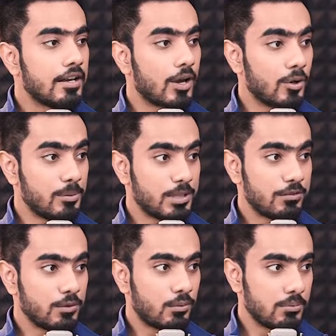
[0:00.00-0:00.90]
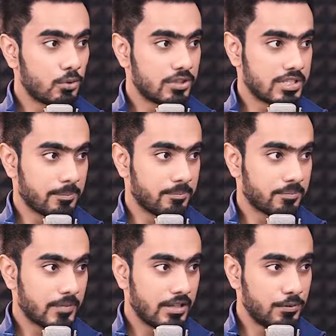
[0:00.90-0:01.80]
Now let me give you one more tip.
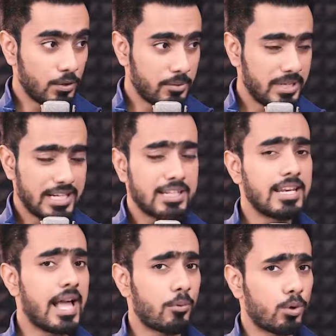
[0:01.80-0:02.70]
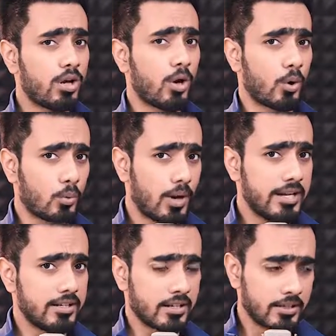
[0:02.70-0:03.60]
If you want to make it narrower or
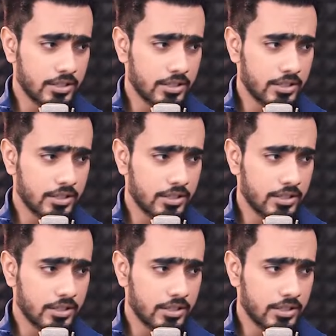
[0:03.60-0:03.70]
wider,